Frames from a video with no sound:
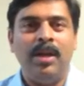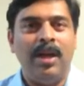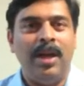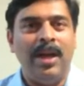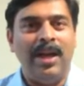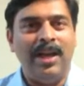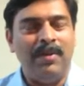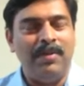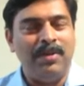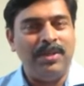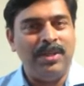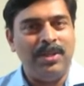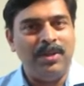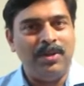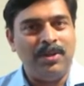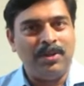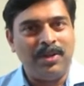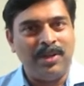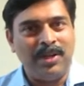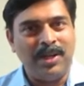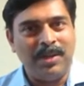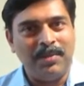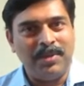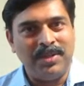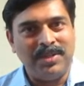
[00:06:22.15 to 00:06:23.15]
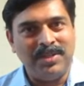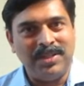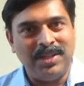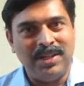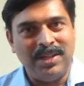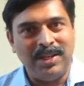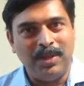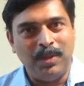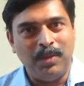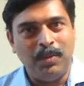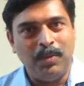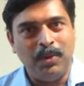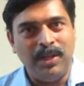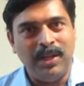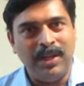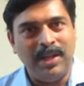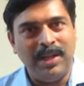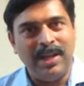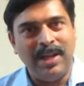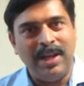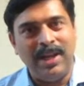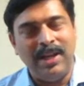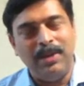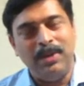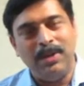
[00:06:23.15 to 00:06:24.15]
Ayurveda doctor ke paas jayenge aur
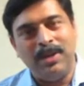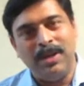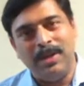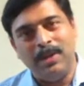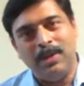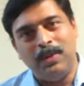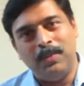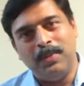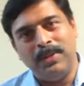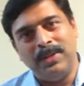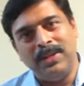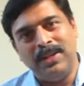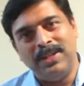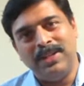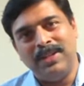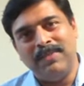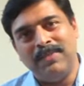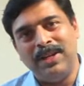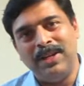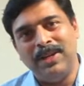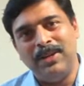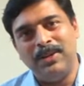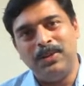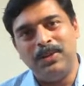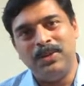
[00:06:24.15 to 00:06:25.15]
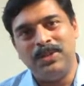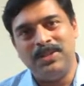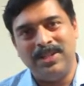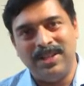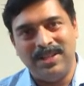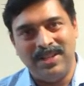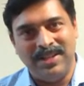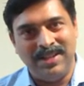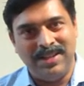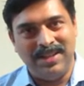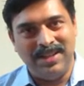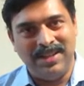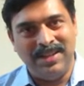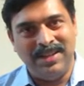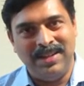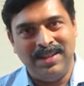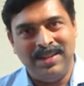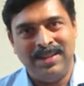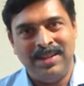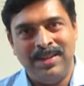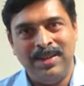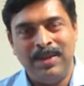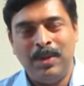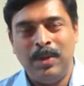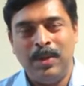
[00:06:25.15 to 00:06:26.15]
bolenge allopathic dawai to zeher hai.
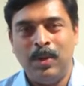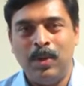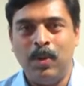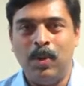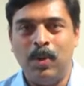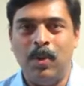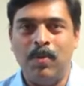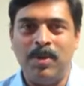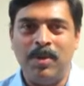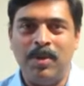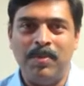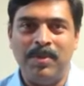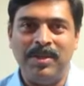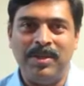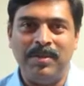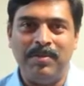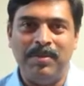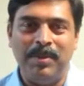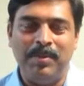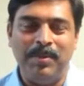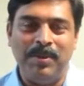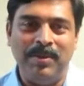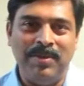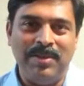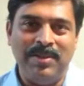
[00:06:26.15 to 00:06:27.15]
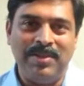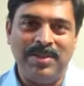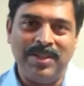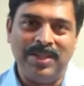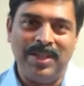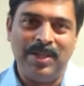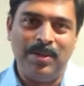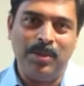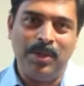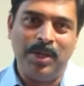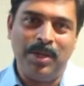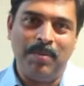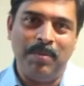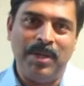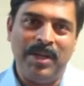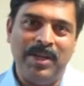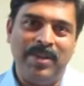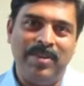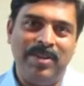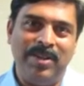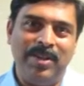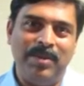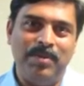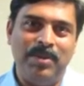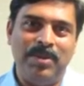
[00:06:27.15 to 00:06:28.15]
Homeopathic people will say that okay, my
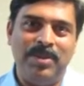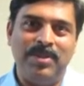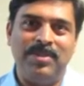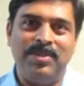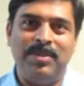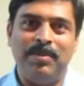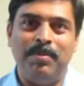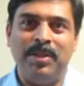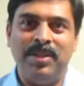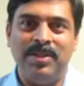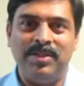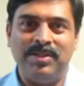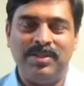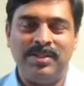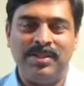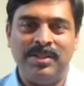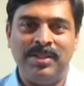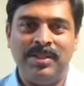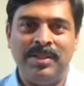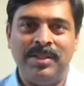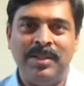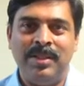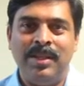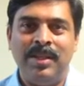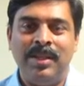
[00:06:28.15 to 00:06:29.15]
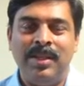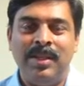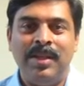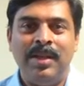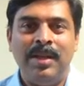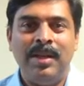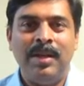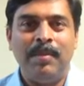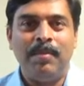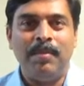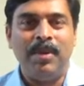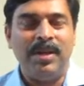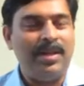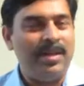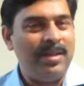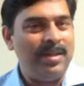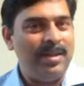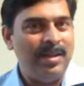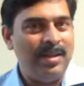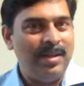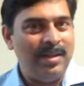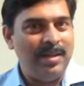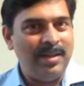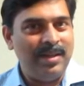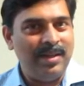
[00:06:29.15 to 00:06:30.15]
treatment is the best. But
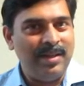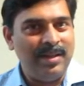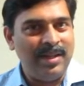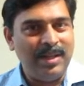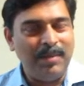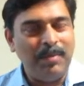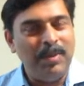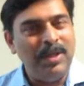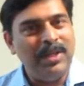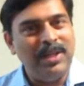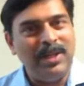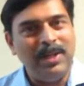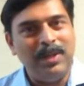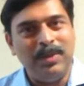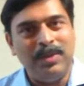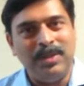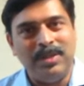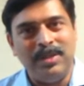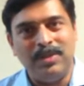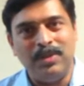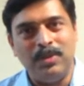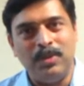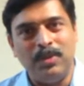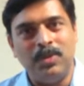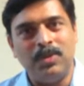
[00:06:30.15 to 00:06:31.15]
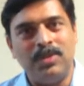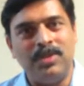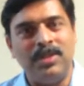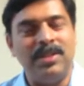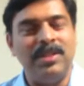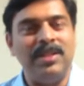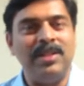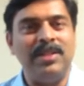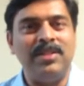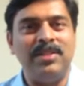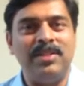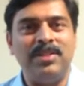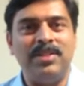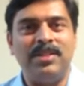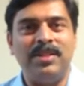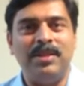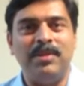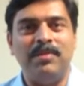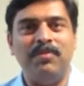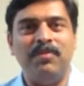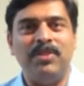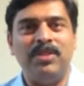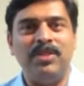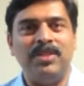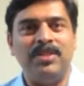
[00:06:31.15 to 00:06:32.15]
let me tell you, there is no single
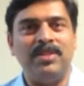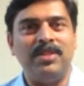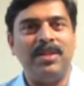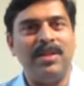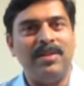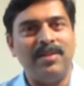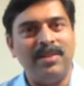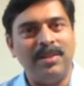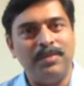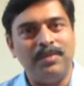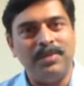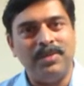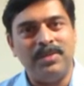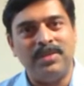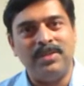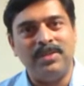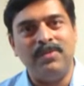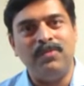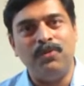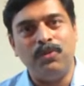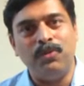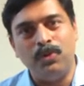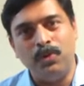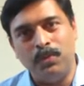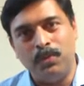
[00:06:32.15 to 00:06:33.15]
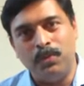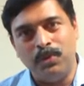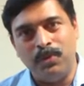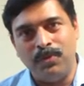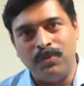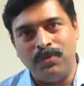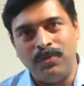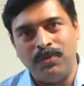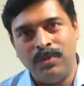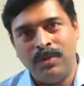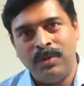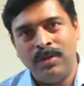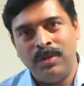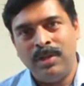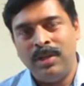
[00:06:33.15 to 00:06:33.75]
system which is 100% foolproof.